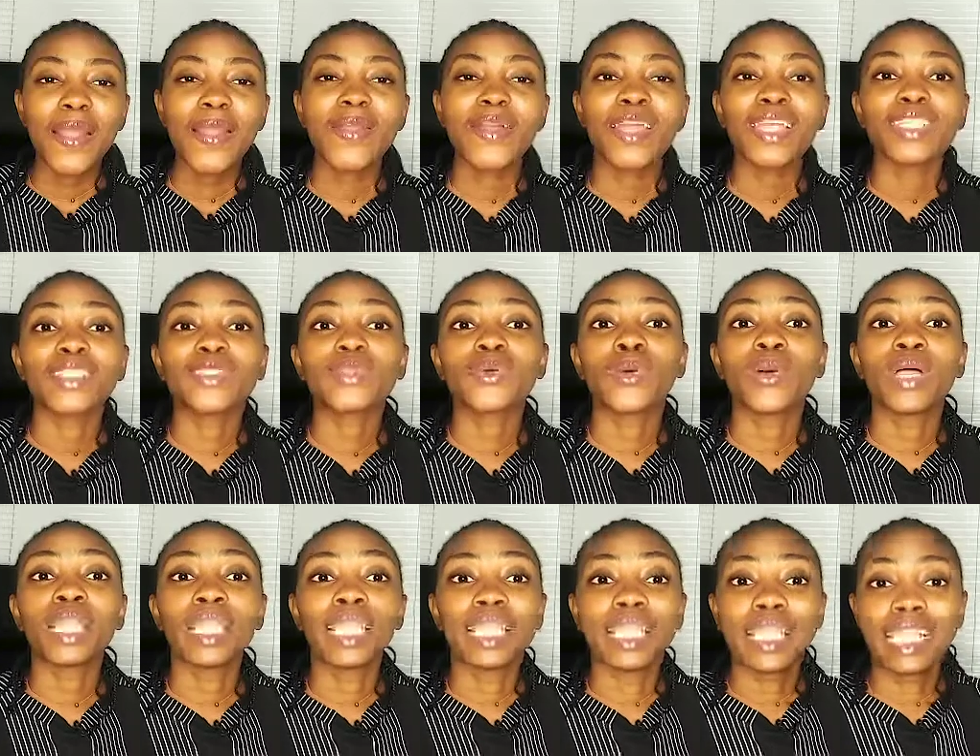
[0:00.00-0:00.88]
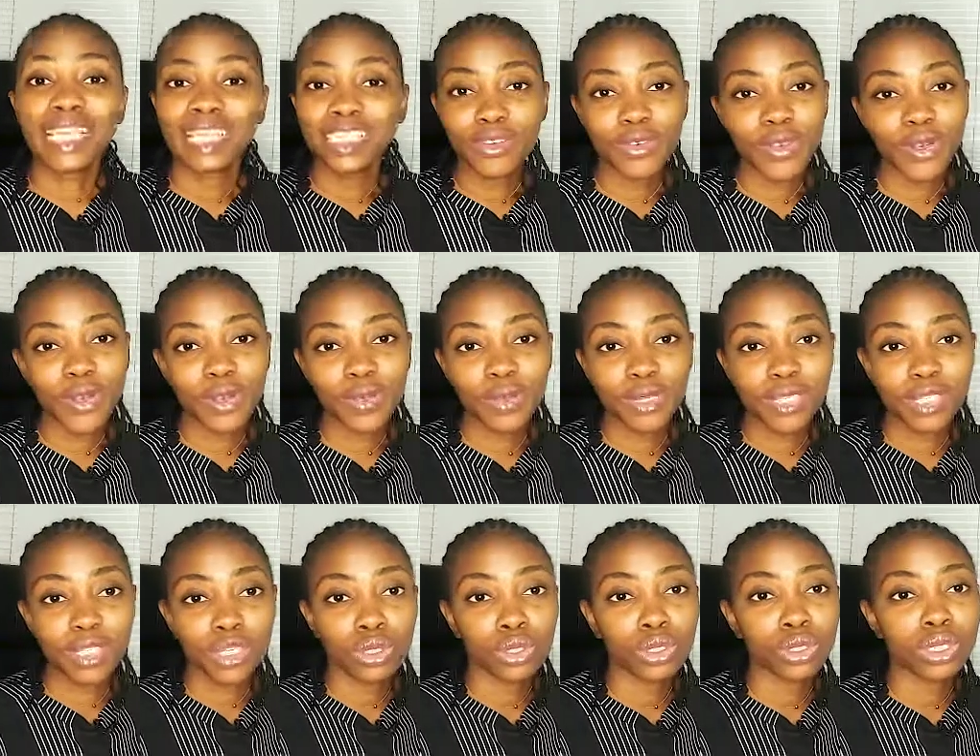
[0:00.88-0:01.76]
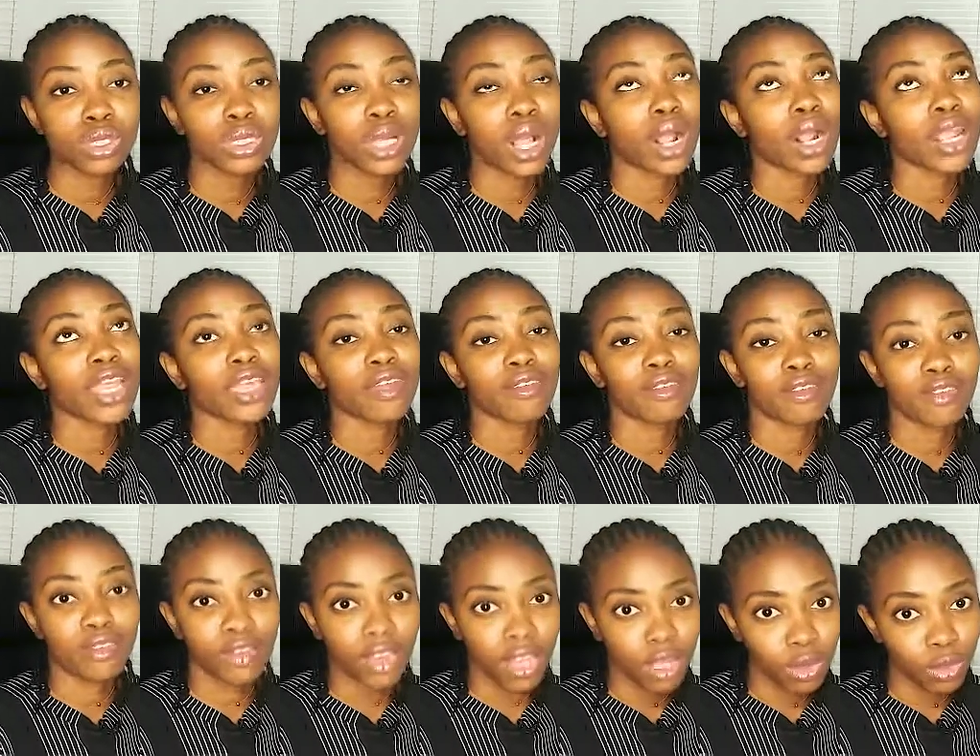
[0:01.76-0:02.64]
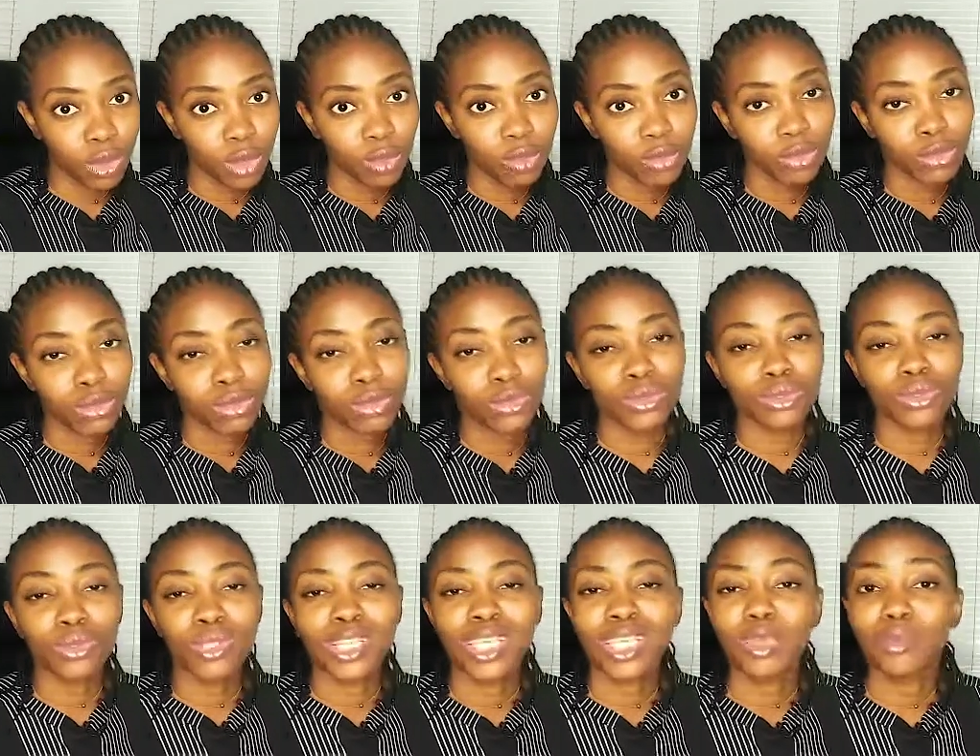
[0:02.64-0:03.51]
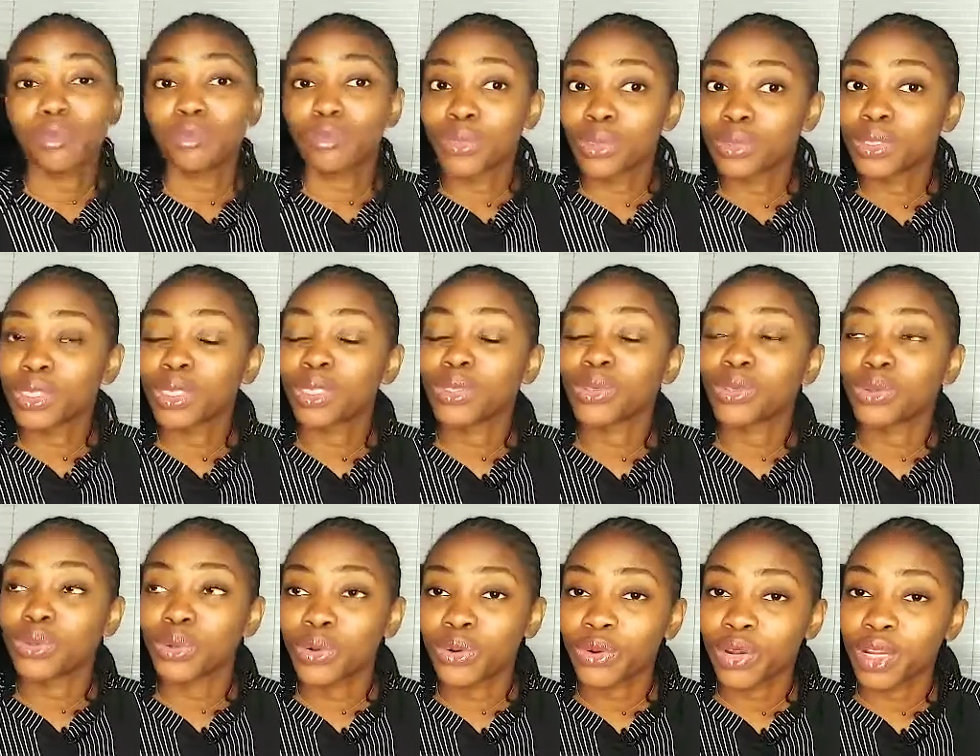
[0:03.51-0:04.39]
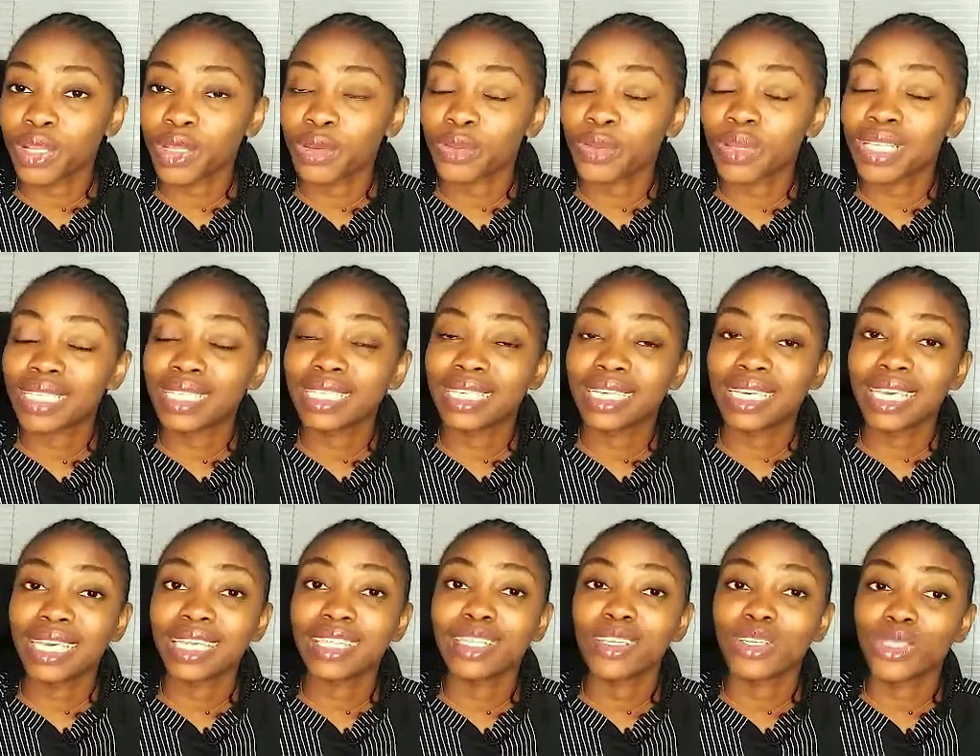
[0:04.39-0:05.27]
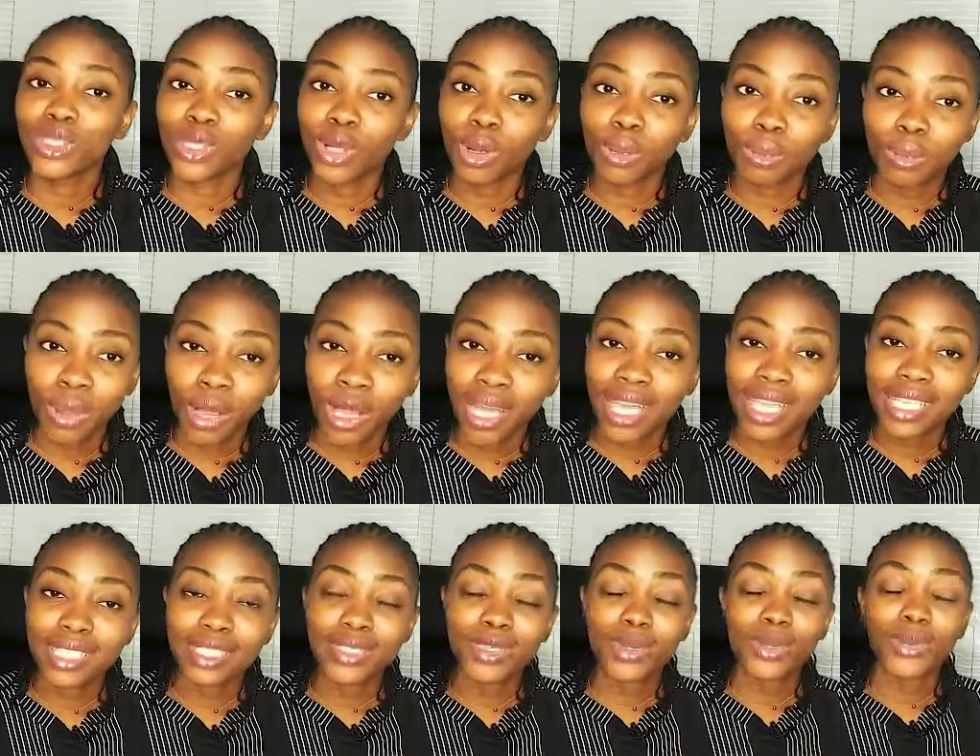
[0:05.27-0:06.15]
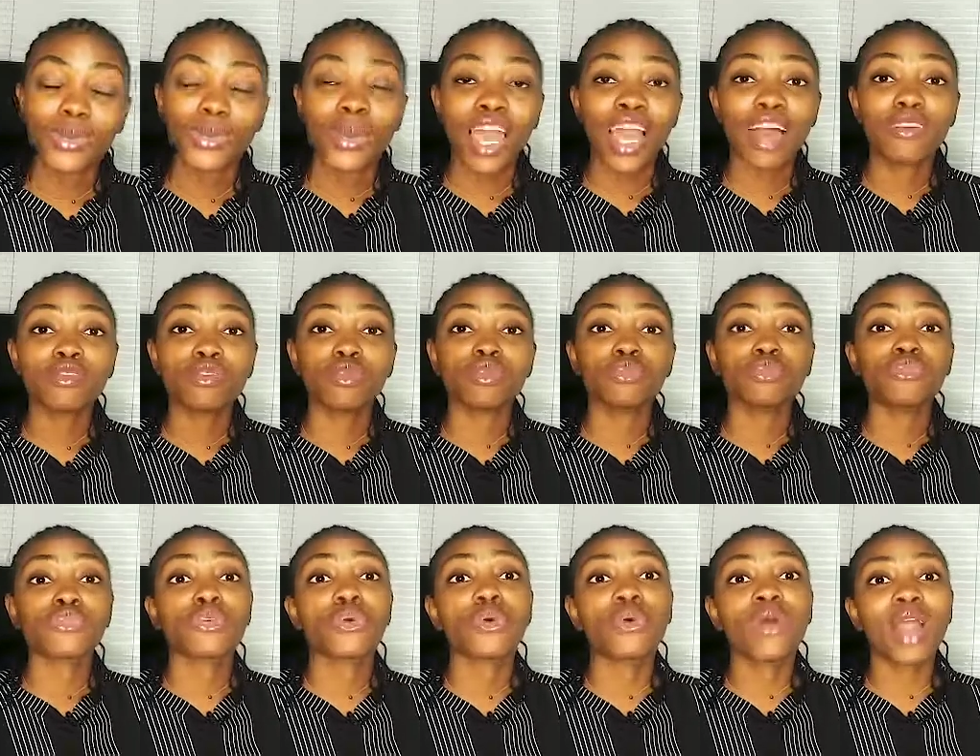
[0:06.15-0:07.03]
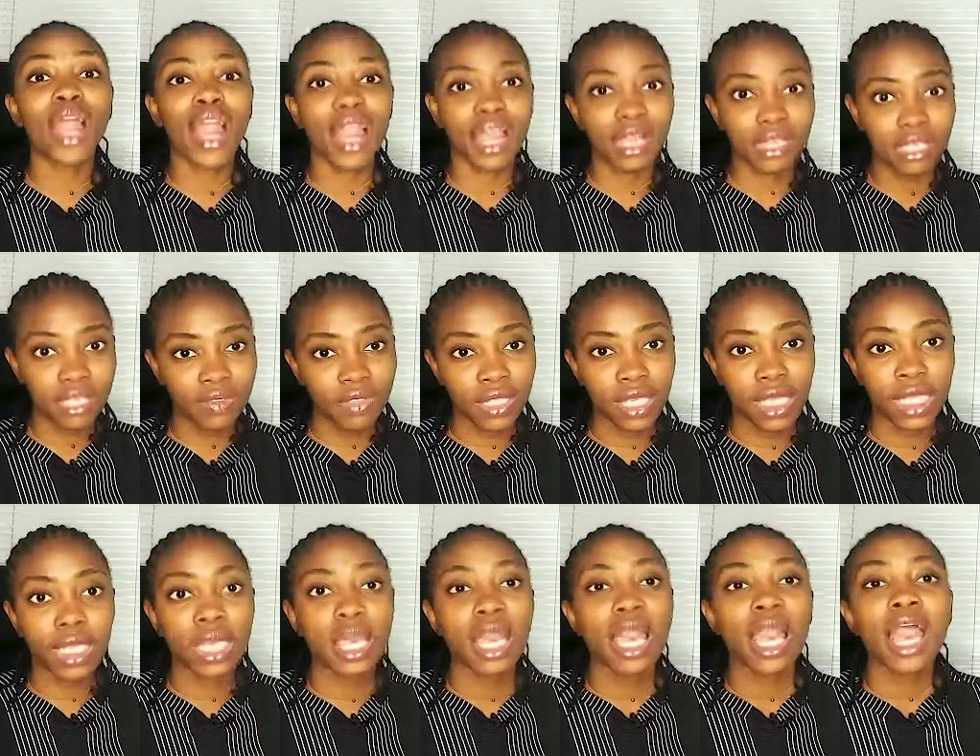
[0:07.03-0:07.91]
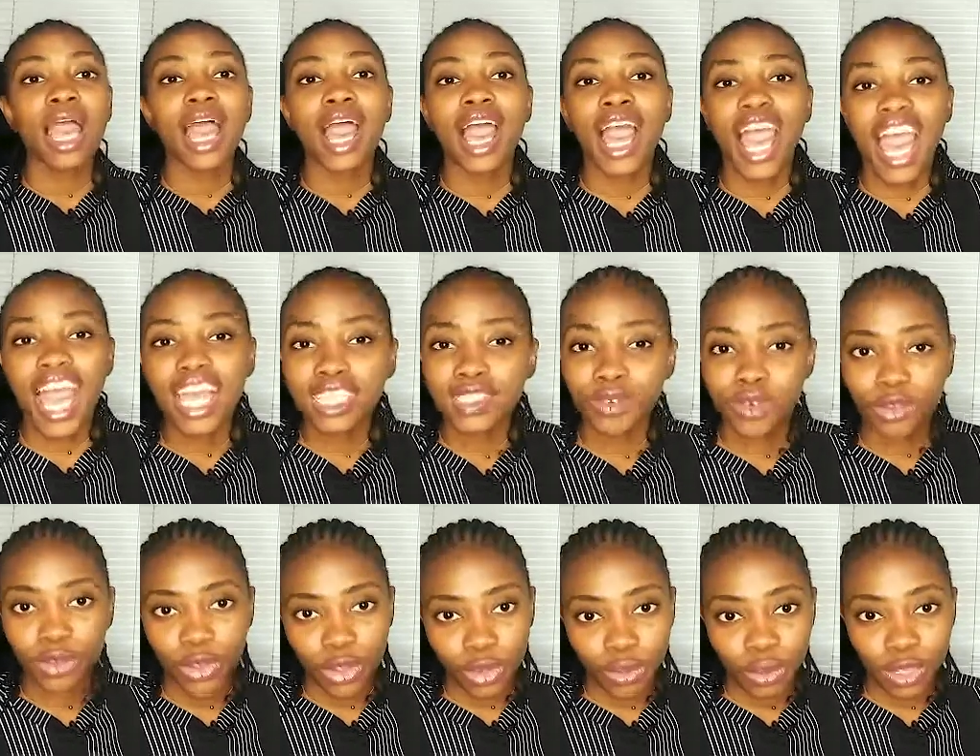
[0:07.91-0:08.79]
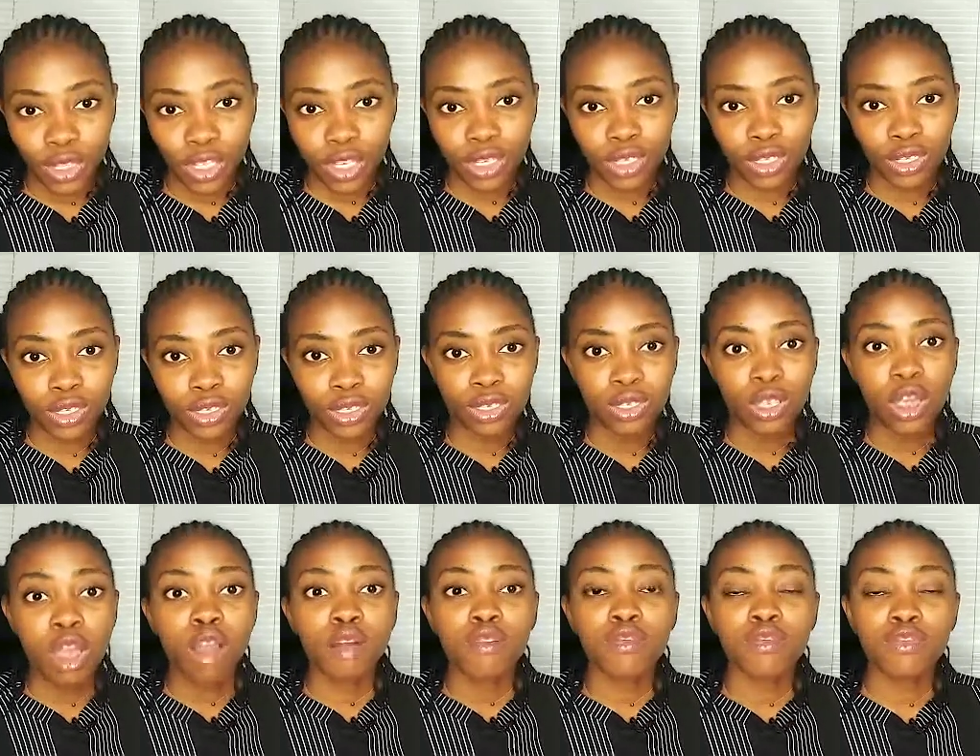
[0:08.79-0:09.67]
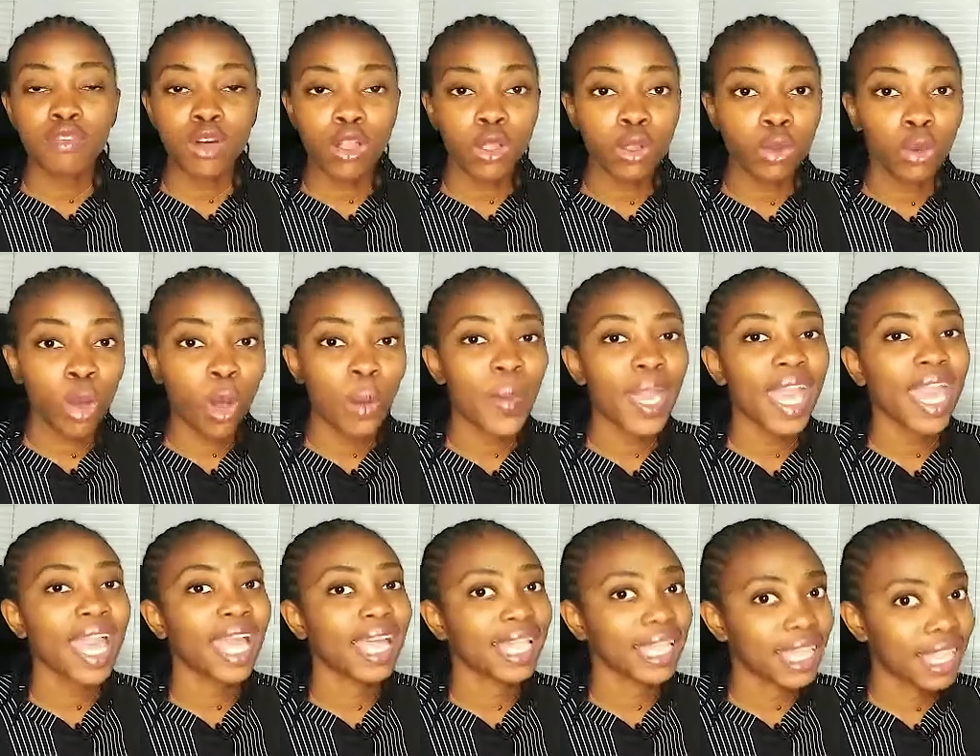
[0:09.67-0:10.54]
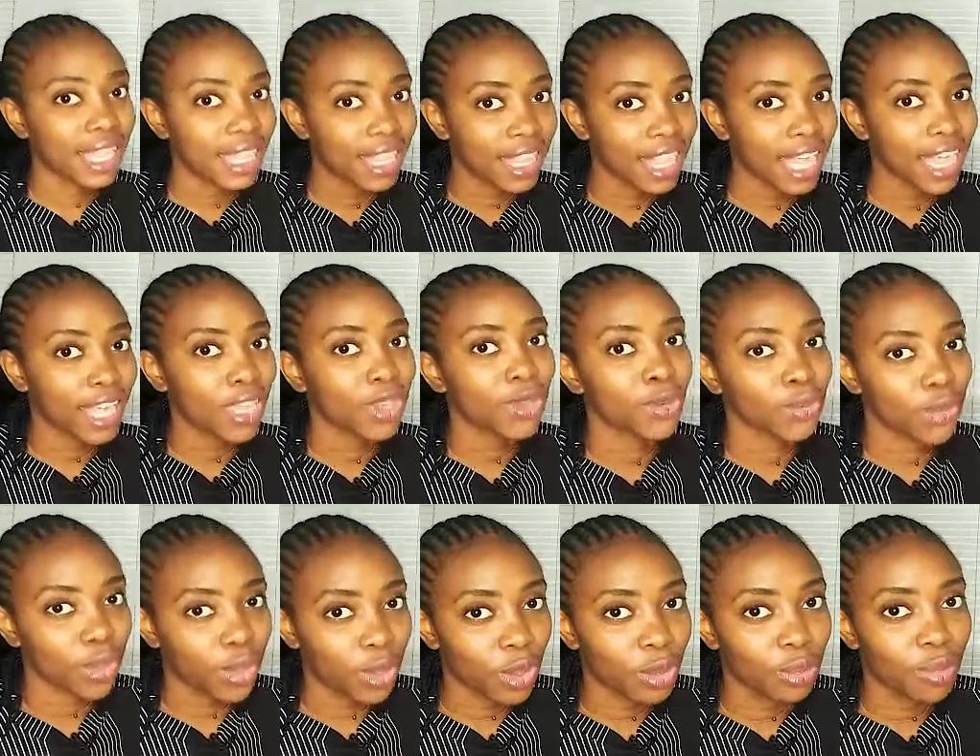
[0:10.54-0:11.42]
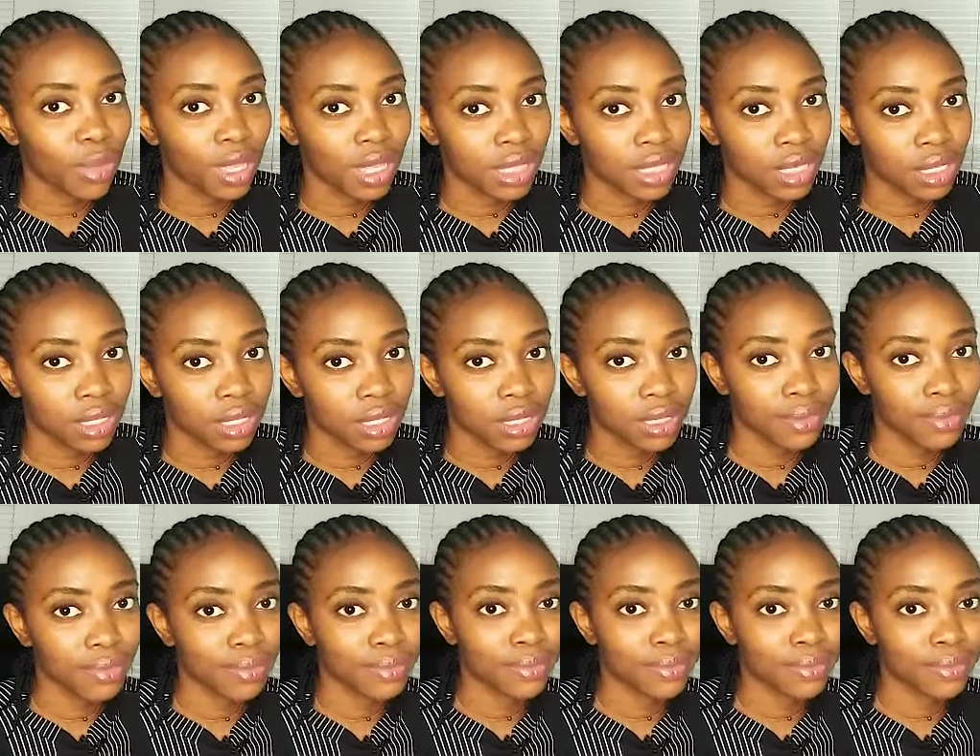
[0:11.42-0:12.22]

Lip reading: Alright, so LinkedIn recommendations are a valuable tool in building your credibility in the job market. So you have to proactively ask for recommendations, follow up, and thank your recommenders.